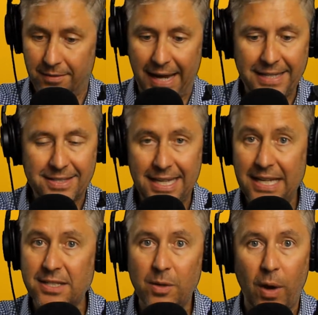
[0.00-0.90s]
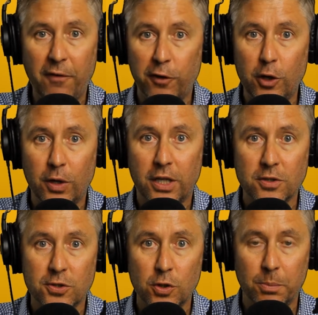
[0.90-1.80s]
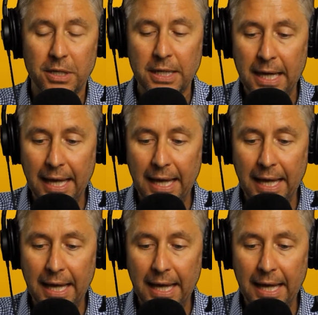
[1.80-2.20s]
Nice, easy way for you to consume it